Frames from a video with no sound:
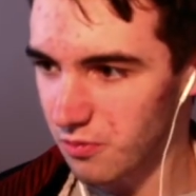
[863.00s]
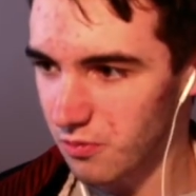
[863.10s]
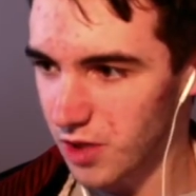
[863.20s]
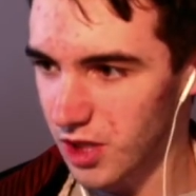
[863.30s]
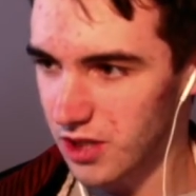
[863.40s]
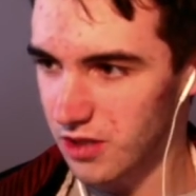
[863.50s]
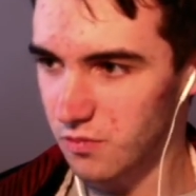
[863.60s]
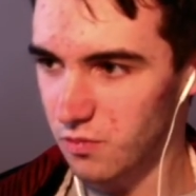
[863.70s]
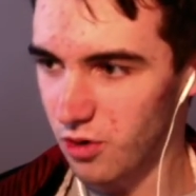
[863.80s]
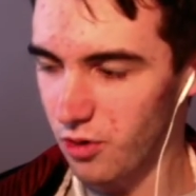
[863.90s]
uh
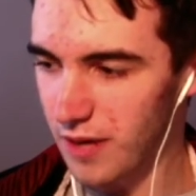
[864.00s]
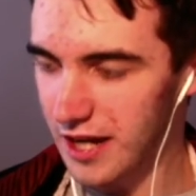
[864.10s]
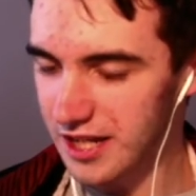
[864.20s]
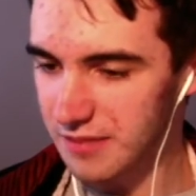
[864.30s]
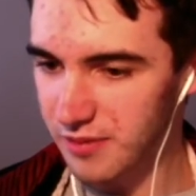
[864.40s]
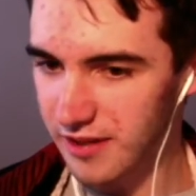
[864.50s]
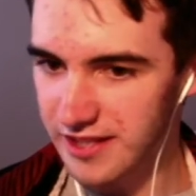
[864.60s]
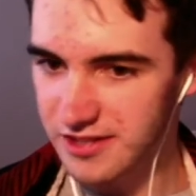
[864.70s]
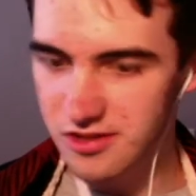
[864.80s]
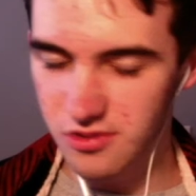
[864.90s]
robotic
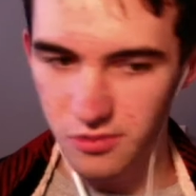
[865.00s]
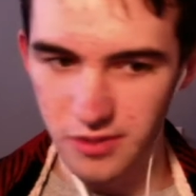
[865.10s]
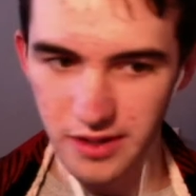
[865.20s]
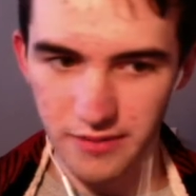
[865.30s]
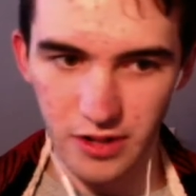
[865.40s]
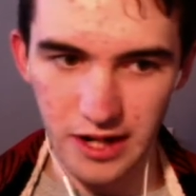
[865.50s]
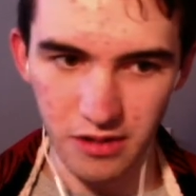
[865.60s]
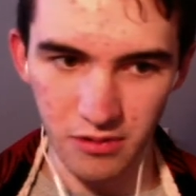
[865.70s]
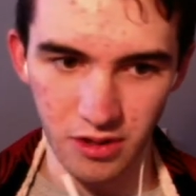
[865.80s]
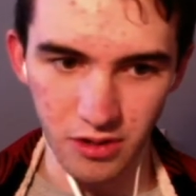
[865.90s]
place or whatever. I
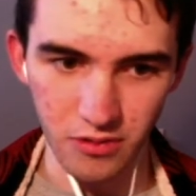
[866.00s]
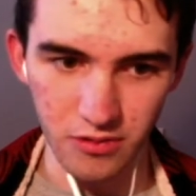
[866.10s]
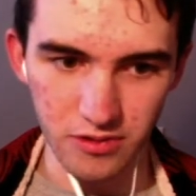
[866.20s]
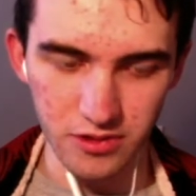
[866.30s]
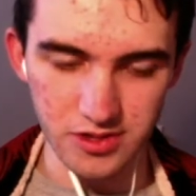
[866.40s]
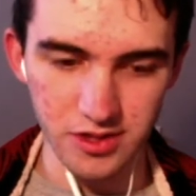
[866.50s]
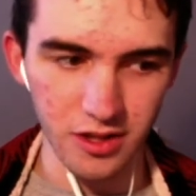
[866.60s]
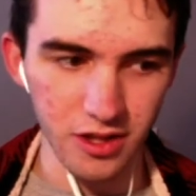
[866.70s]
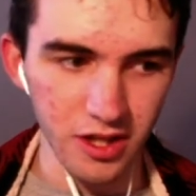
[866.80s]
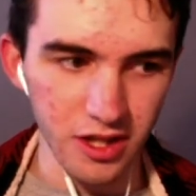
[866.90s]
don't know. There's
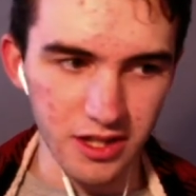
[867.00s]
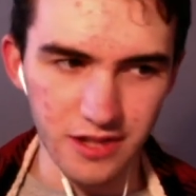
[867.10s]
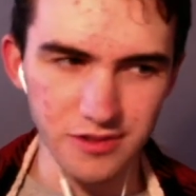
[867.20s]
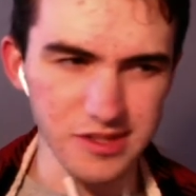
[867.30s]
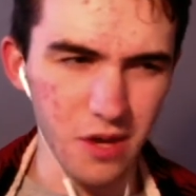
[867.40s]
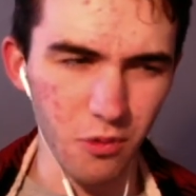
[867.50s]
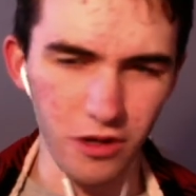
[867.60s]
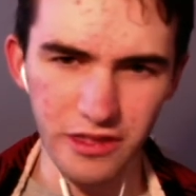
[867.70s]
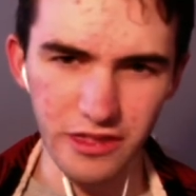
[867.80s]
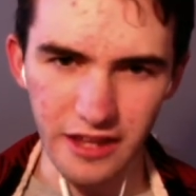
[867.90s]
yeah, there's that
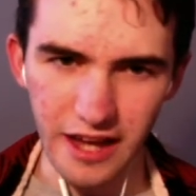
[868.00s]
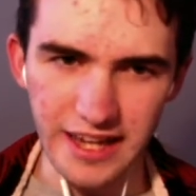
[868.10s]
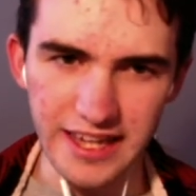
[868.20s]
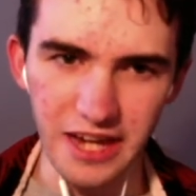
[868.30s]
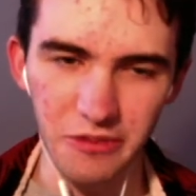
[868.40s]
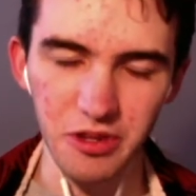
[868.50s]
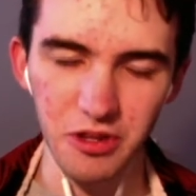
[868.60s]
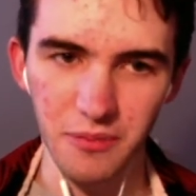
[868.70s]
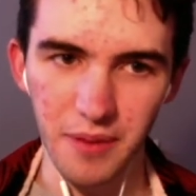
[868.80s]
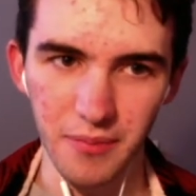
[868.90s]
one thing. I can't really
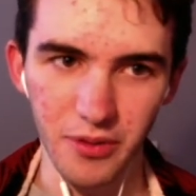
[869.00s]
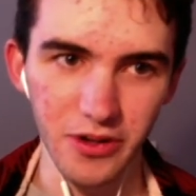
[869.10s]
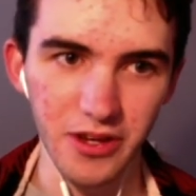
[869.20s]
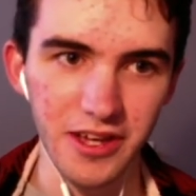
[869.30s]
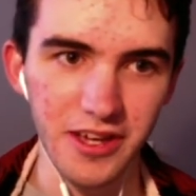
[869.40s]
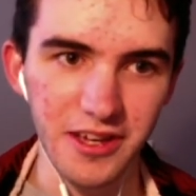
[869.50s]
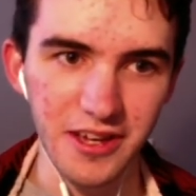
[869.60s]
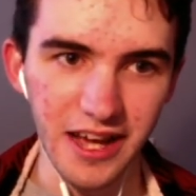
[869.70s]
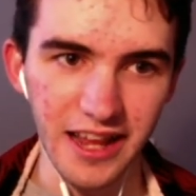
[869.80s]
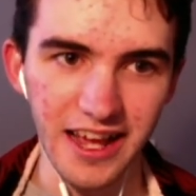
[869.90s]
remember.
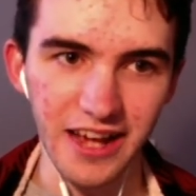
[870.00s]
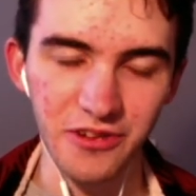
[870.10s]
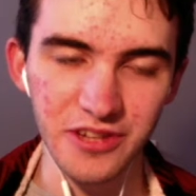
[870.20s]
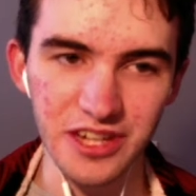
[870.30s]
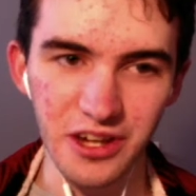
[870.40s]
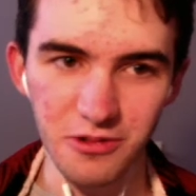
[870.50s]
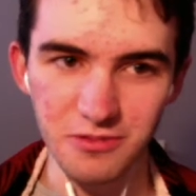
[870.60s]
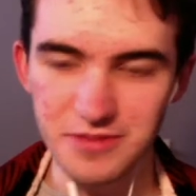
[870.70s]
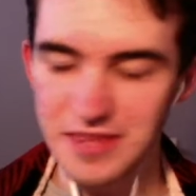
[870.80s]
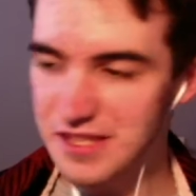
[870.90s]
I I only
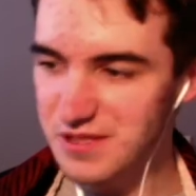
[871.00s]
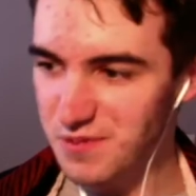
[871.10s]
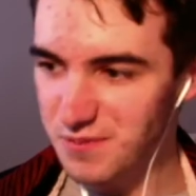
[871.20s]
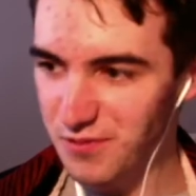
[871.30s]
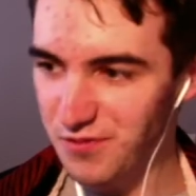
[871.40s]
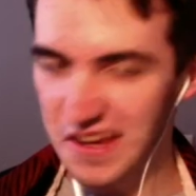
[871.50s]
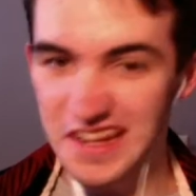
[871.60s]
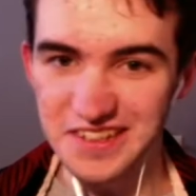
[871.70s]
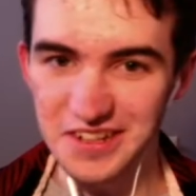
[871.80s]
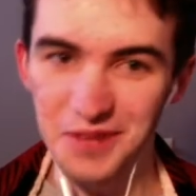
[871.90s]
know this from the
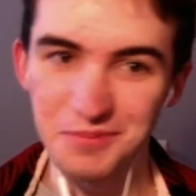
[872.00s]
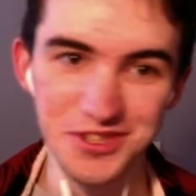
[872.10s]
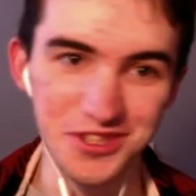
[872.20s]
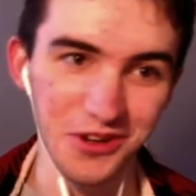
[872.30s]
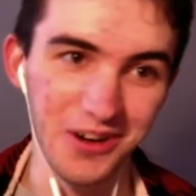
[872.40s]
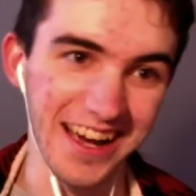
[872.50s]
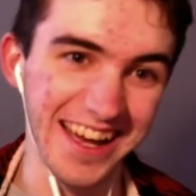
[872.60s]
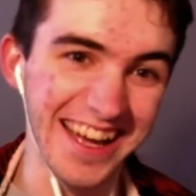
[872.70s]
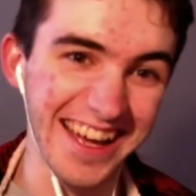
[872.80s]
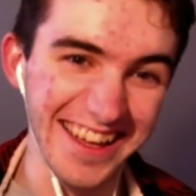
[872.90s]
fan dub, so
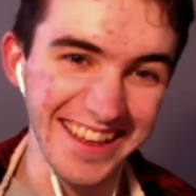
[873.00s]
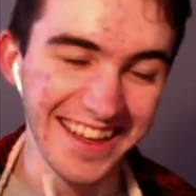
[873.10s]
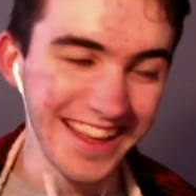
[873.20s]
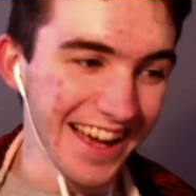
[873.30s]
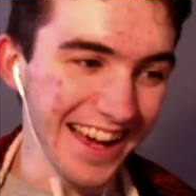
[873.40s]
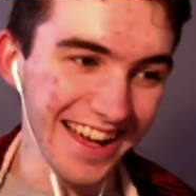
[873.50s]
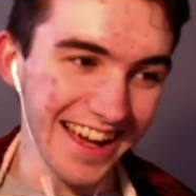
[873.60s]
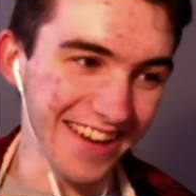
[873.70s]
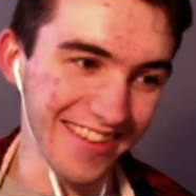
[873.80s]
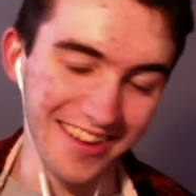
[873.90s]
I,
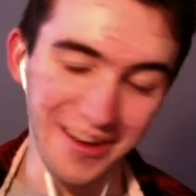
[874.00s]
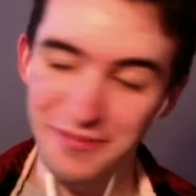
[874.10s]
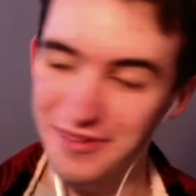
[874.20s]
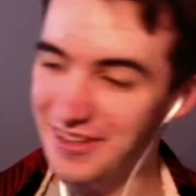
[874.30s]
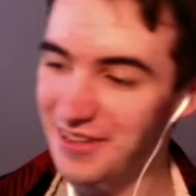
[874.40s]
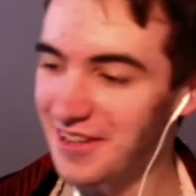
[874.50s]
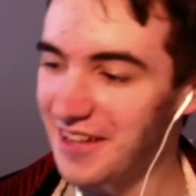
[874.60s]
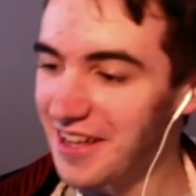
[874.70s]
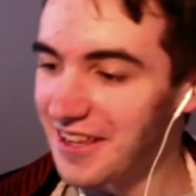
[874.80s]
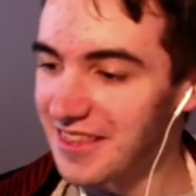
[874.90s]
I don't know, but
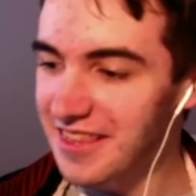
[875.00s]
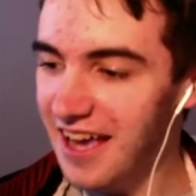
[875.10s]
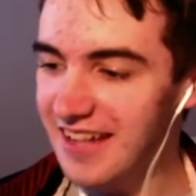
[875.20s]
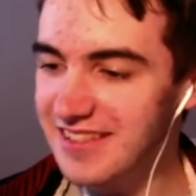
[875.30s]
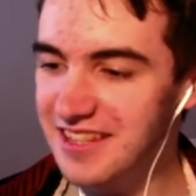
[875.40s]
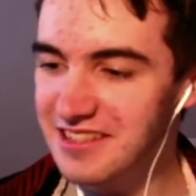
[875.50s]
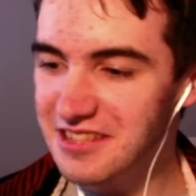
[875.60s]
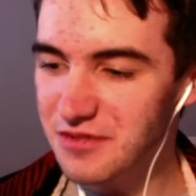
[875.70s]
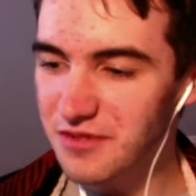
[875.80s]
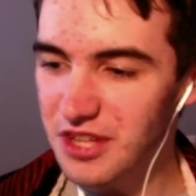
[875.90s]
I'd say
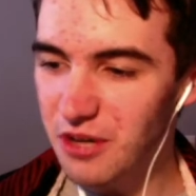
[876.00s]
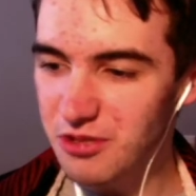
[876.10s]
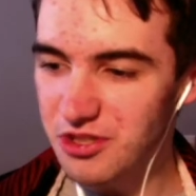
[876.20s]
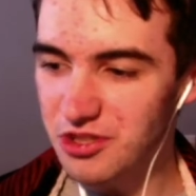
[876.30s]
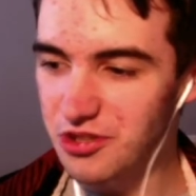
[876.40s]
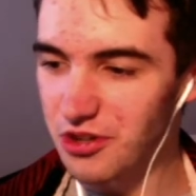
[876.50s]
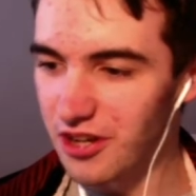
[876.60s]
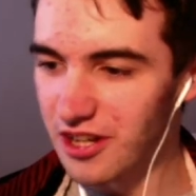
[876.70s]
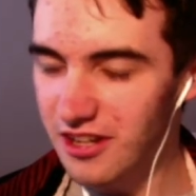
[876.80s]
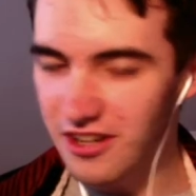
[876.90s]
this video was
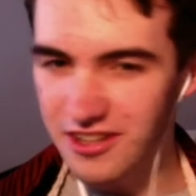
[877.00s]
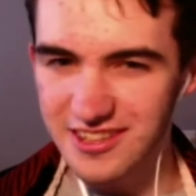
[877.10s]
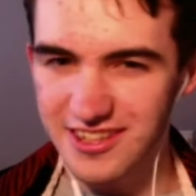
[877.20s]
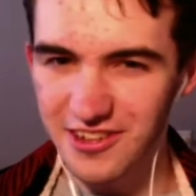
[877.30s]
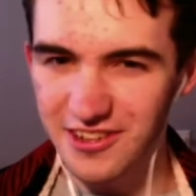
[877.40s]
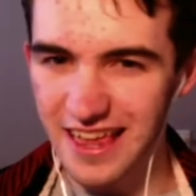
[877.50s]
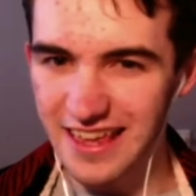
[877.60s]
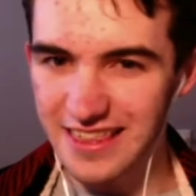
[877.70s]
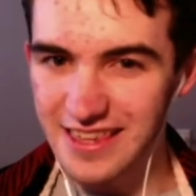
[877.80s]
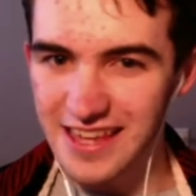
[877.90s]
good until
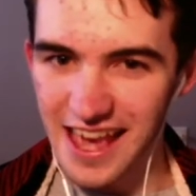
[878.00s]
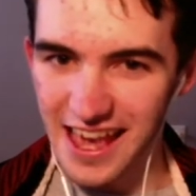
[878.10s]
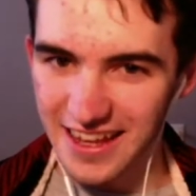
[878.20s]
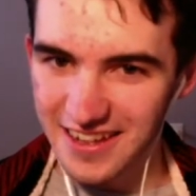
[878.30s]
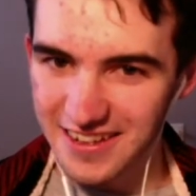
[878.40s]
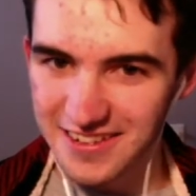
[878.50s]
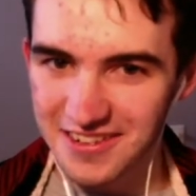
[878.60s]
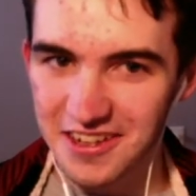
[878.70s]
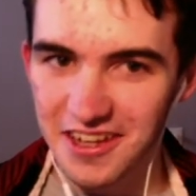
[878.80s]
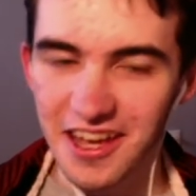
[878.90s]
like the
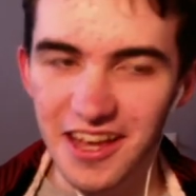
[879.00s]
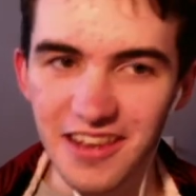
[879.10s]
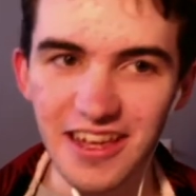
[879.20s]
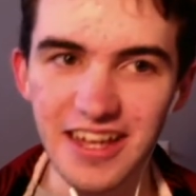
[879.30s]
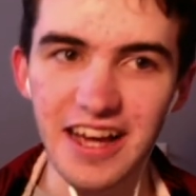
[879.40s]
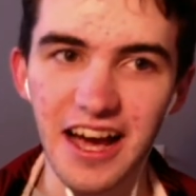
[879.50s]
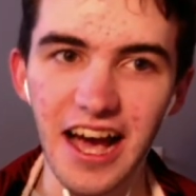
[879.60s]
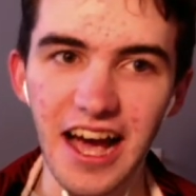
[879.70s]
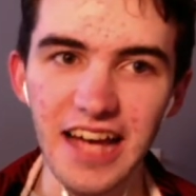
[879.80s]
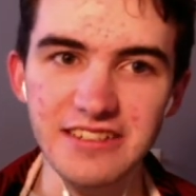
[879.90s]
end. Like
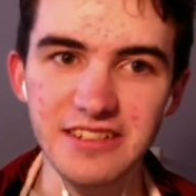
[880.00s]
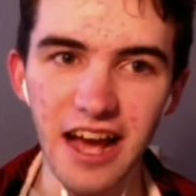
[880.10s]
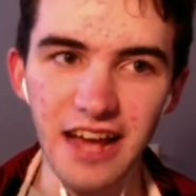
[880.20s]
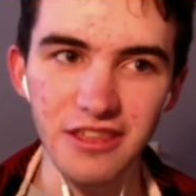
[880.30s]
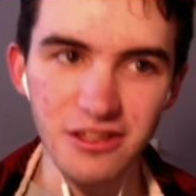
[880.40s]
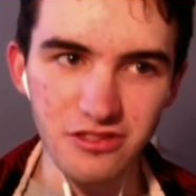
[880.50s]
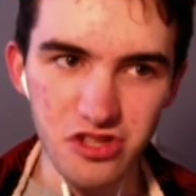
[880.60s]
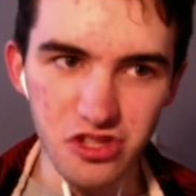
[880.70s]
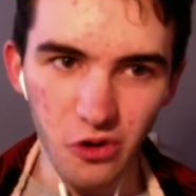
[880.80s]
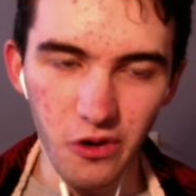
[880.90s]
I I think the
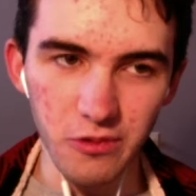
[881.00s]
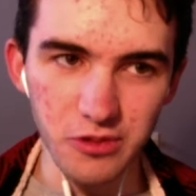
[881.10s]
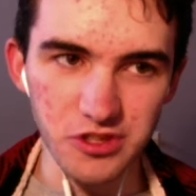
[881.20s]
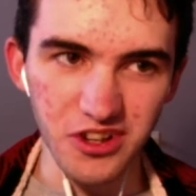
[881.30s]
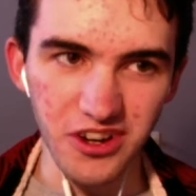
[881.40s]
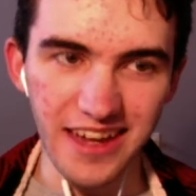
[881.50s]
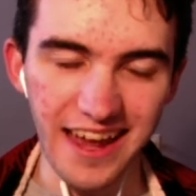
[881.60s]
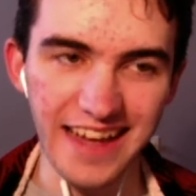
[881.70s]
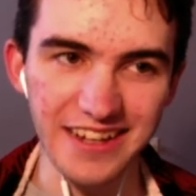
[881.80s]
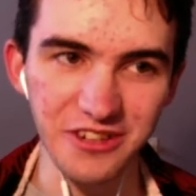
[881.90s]
story was good
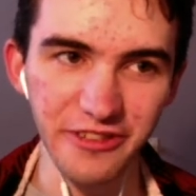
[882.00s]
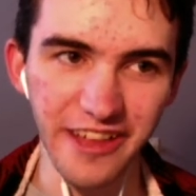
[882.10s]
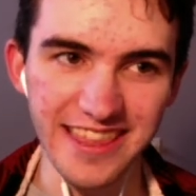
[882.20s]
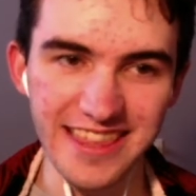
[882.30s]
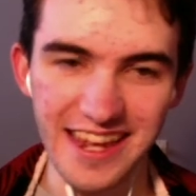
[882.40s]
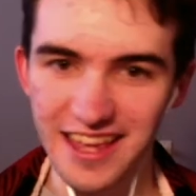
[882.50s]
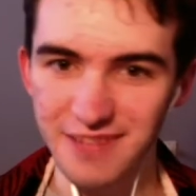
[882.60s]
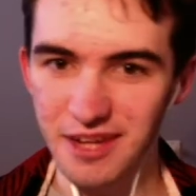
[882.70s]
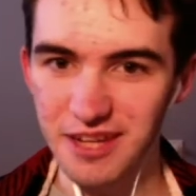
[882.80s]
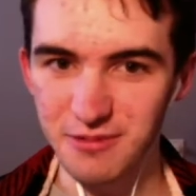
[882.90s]
and I do like that
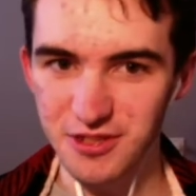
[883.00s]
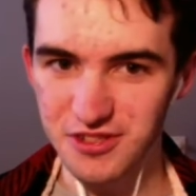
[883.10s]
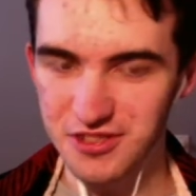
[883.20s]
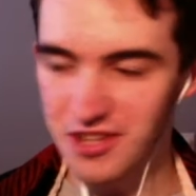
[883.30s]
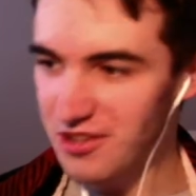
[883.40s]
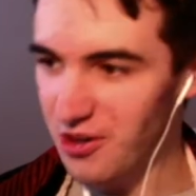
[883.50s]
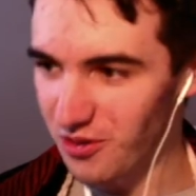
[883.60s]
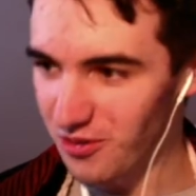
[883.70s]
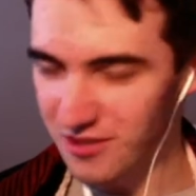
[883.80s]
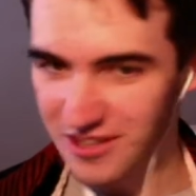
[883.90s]
Eggman was just a
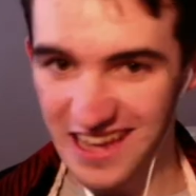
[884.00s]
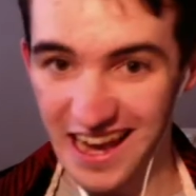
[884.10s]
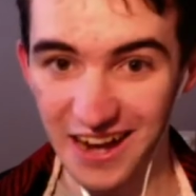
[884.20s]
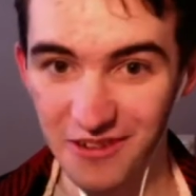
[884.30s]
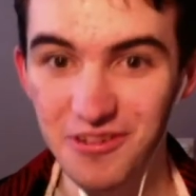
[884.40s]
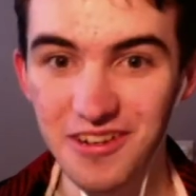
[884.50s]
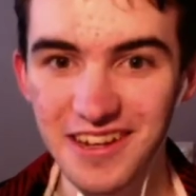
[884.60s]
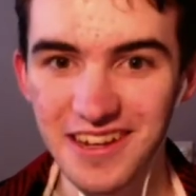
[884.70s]
total clown.